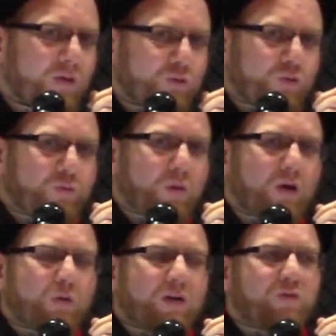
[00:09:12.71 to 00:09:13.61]
So if we
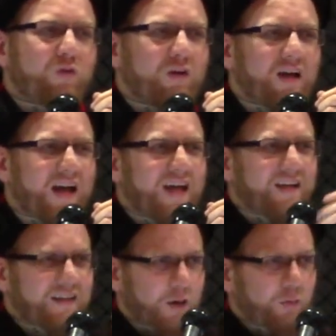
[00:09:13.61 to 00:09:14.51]
are looking for
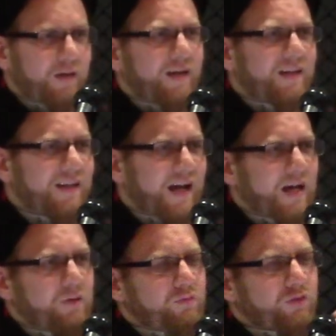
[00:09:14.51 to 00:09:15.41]
khair in our daily
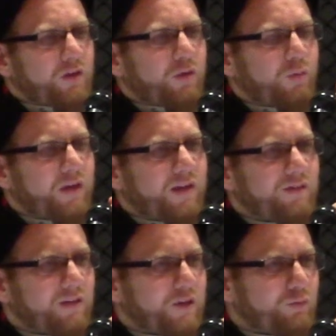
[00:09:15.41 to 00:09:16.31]
lives, in our weekly
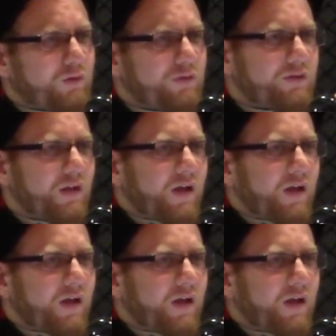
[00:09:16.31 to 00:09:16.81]
schedules,